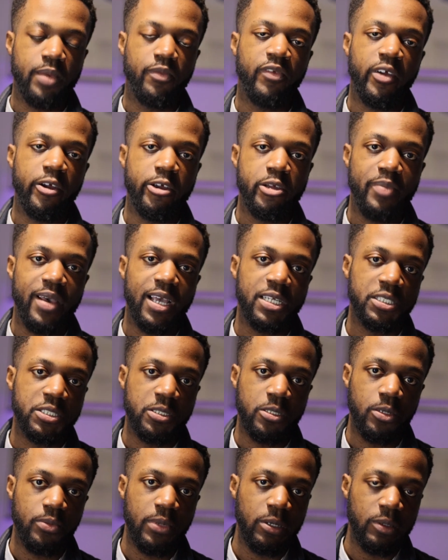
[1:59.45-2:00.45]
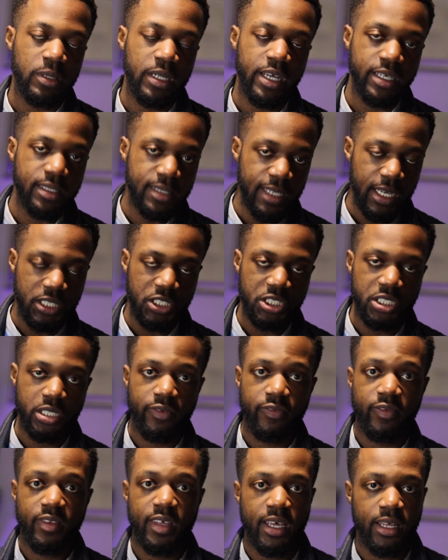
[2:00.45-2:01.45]
I'm very passionate about, like
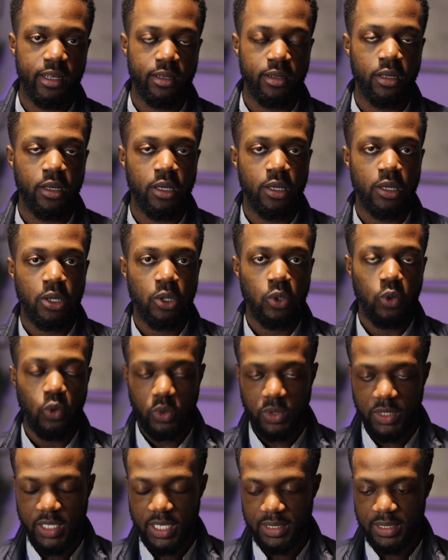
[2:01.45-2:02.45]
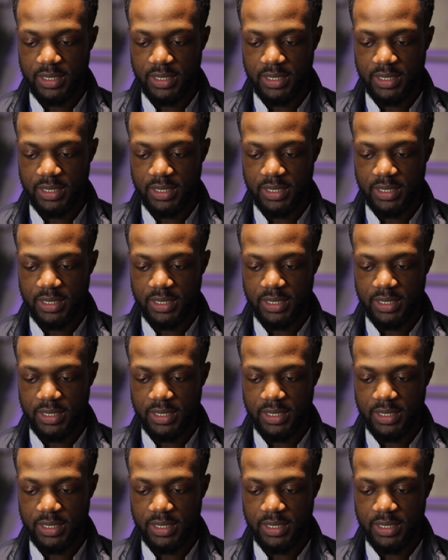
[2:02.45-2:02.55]
TechShift and LawTech